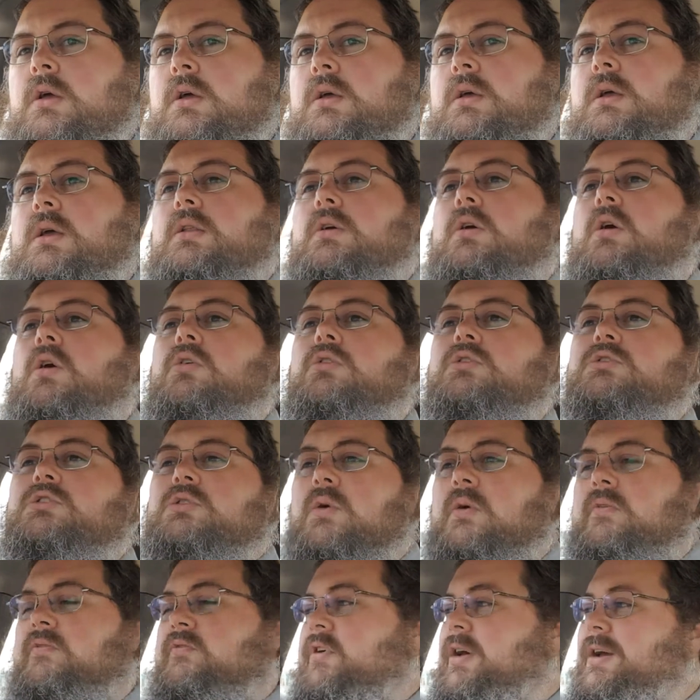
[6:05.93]
It
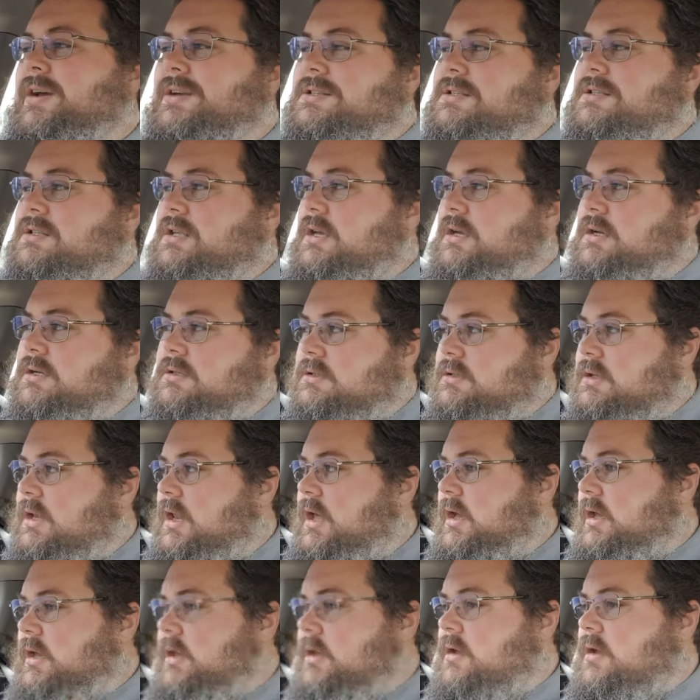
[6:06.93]
also affects things
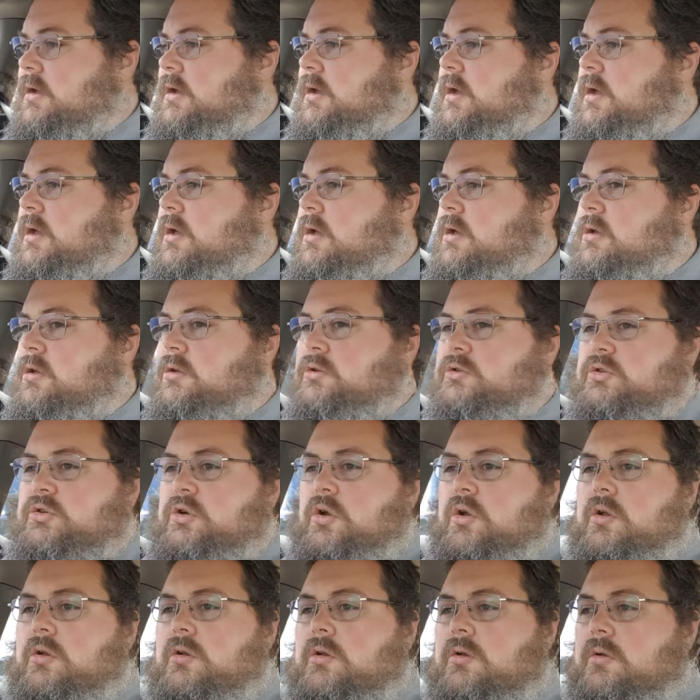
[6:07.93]
like
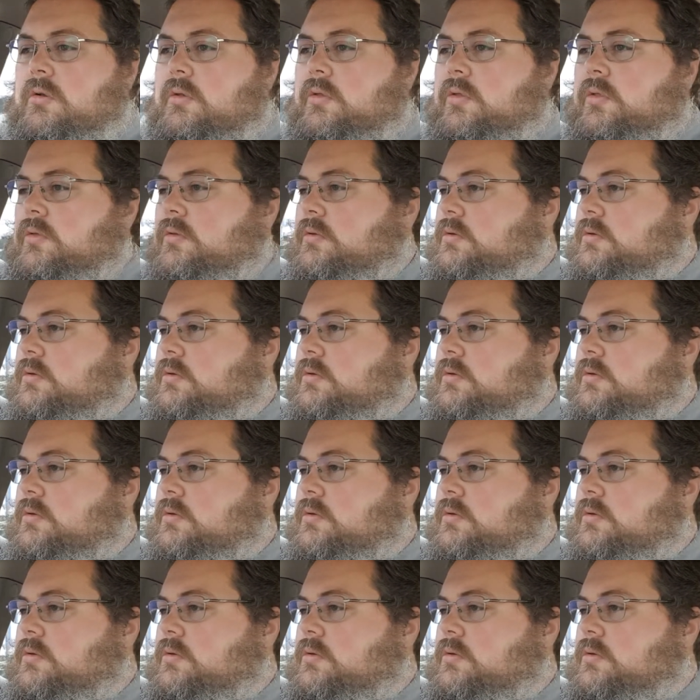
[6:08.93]
certain